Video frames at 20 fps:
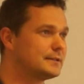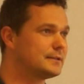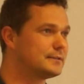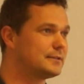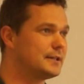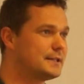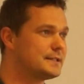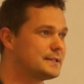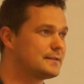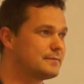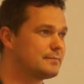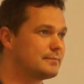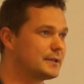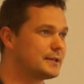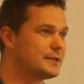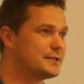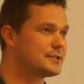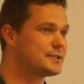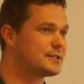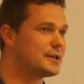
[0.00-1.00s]
Right.
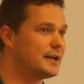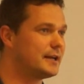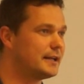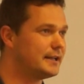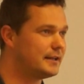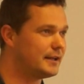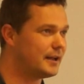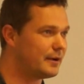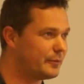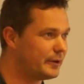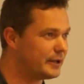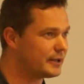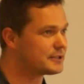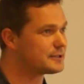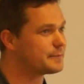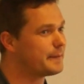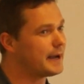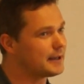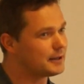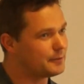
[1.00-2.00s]
Because certainly, we
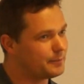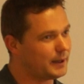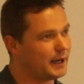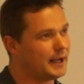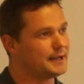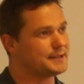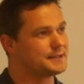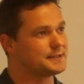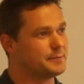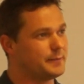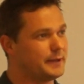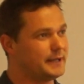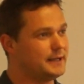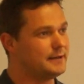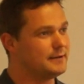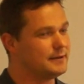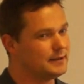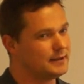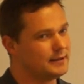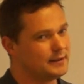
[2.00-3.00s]
expect players to be
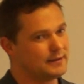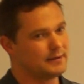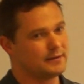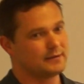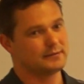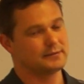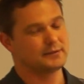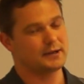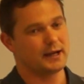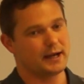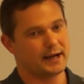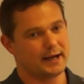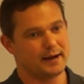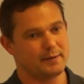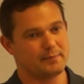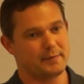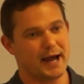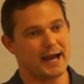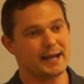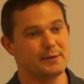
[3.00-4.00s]

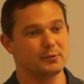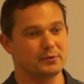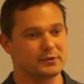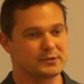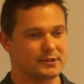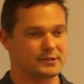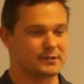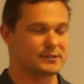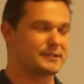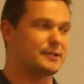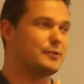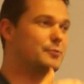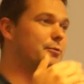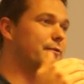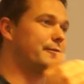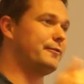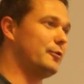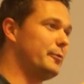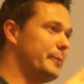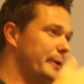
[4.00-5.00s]
able to still
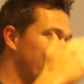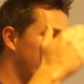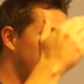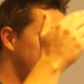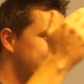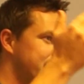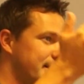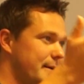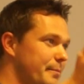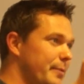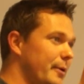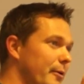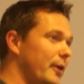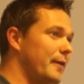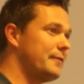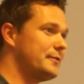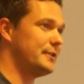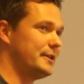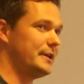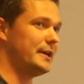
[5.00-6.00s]
perform at a higher tempo
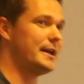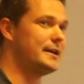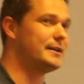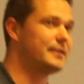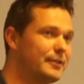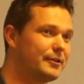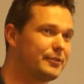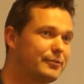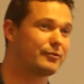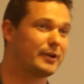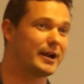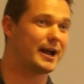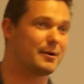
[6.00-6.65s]
after the end of the 3